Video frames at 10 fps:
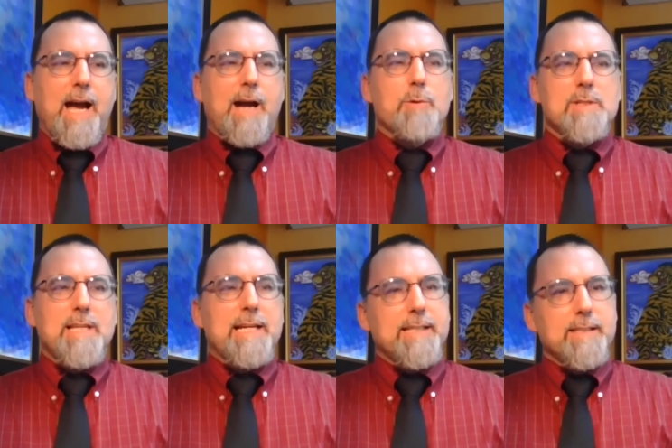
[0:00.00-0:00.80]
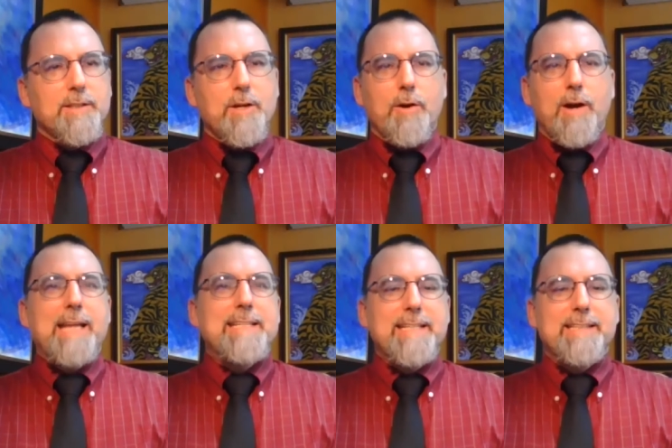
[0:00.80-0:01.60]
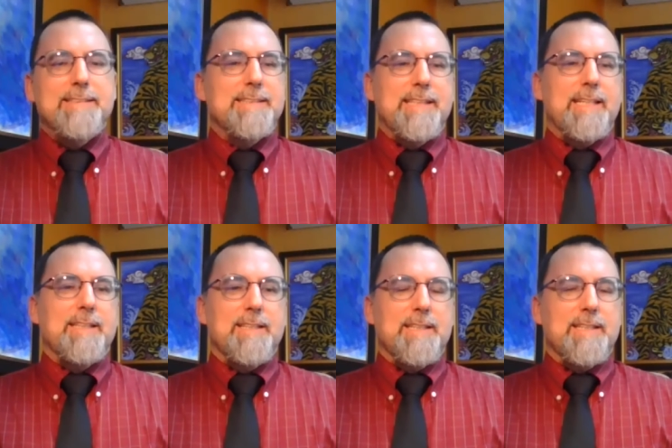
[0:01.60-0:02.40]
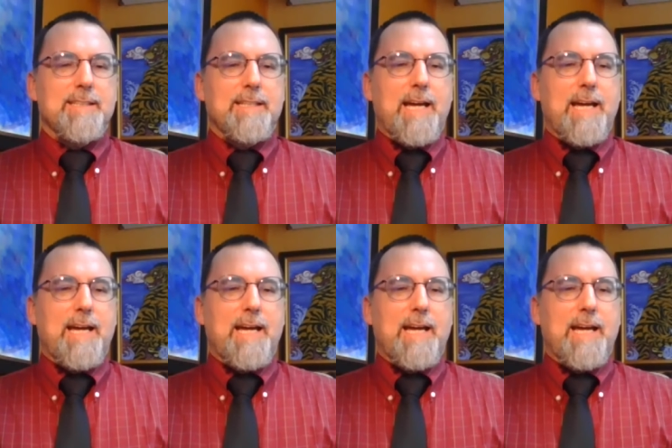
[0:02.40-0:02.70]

I was like, you know, I need to take the